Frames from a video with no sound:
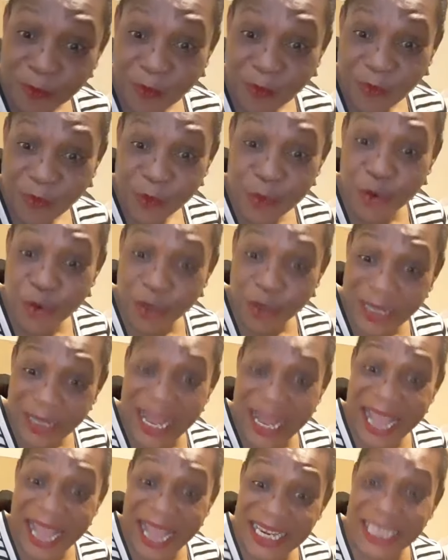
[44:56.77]
You know, say
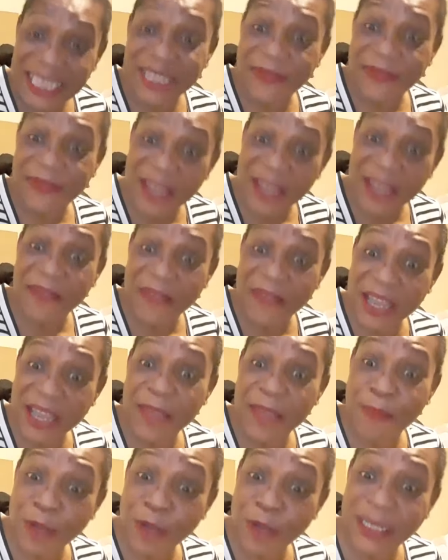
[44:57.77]
ID is very, very
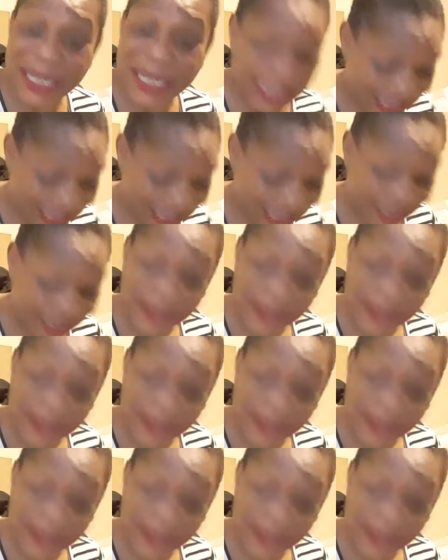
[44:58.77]
important.